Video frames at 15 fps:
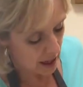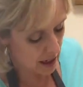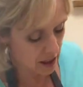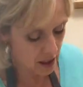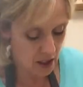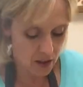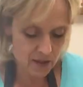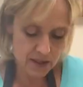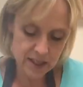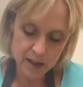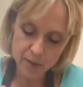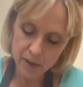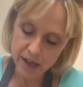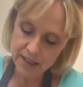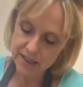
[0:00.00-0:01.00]
and
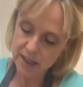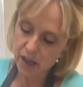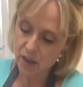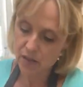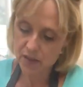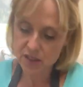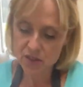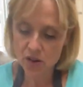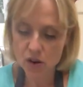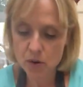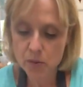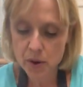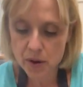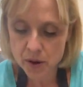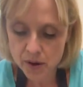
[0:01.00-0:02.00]
loosely place that over the
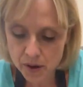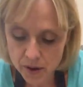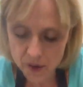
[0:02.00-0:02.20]
top.